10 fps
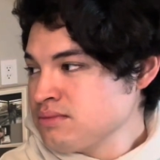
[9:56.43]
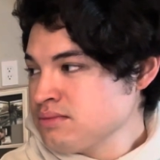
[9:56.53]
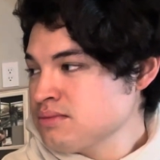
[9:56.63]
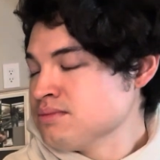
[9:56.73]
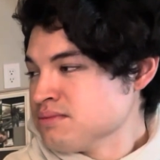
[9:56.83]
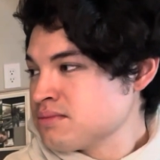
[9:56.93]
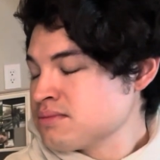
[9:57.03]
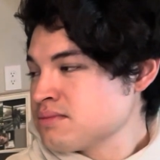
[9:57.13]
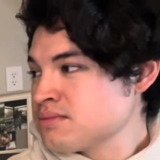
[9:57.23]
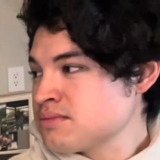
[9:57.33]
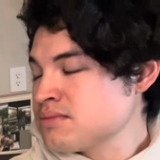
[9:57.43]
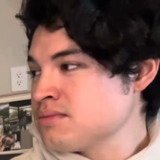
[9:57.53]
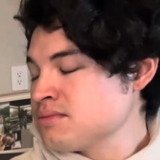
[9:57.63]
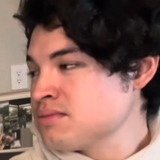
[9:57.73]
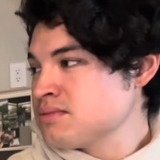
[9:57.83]

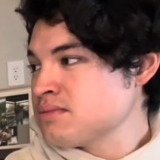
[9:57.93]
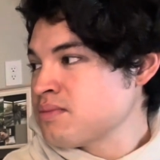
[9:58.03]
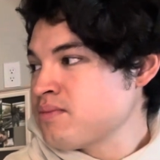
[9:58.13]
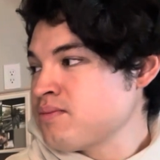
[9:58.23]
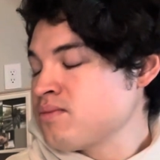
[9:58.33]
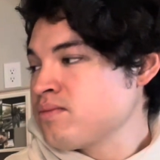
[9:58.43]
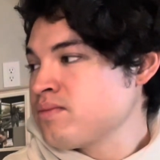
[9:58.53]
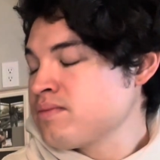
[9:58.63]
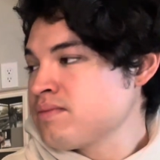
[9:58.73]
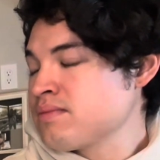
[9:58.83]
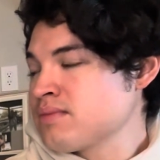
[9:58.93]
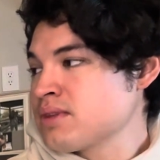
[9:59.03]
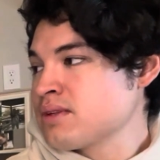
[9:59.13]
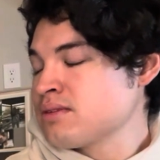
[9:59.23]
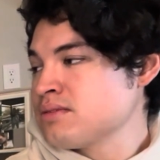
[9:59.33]

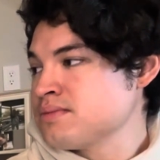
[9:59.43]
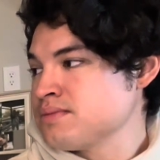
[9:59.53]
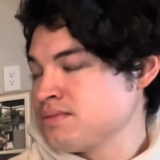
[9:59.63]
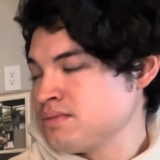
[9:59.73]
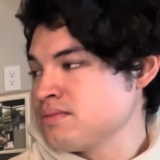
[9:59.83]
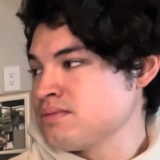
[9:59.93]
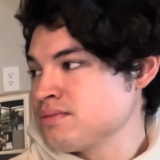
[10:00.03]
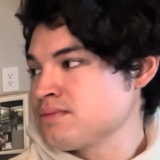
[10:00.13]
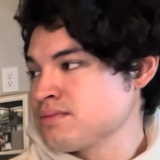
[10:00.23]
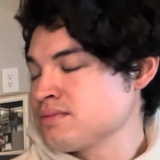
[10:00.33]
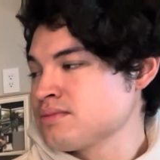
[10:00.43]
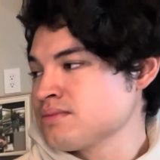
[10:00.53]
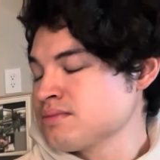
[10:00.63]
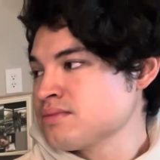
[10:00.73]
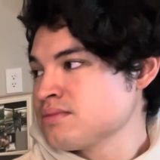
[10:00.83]

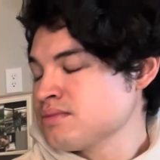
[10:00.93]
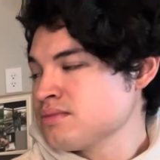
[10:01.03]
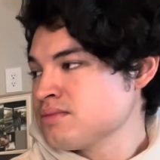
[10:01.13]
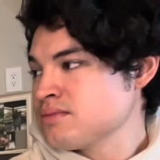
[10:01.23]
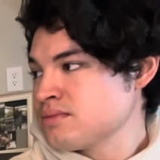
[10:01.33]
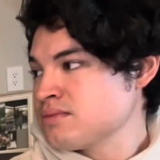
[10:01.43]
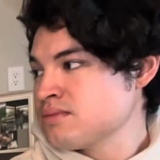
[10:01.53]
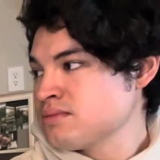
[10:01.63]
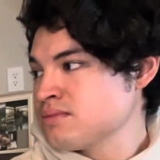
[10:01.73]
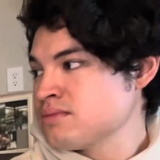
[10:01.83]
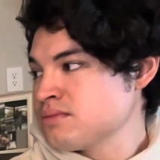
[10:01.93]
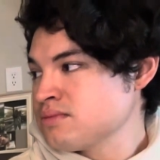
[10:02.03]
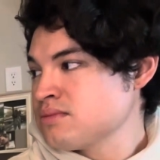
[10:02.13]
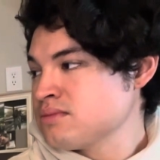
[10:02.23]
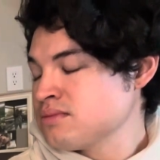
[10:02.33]

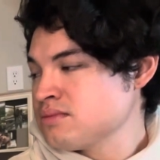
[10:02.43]
No words are spoken by the person on screen.